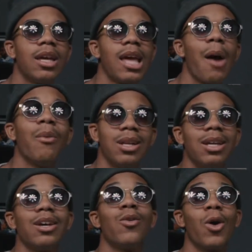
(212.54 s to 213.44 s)
I want
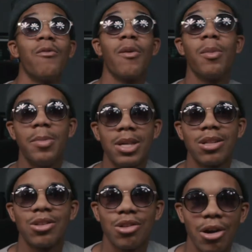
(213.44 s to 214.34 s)
to grow from a
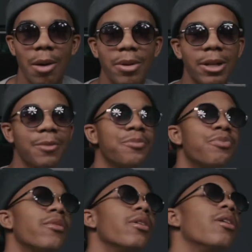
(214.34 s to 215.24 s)
business to a company.
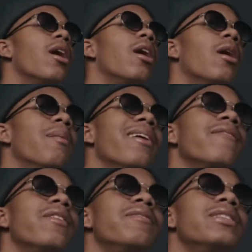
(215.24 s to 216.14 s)
At
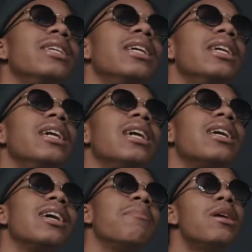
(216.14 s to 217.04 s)
50,
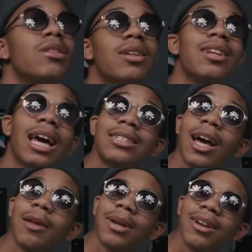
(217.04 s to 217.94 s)
basically like
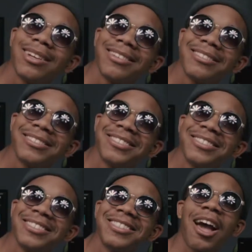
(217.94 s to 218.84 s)
Tyler Perry.
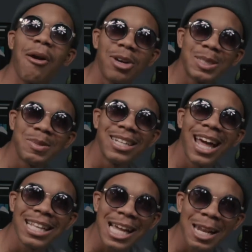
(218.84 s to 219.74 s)
I want to be
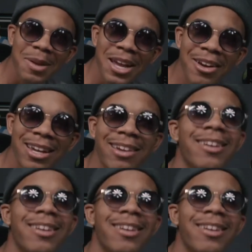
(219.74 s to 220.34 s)
like Tyler Perry,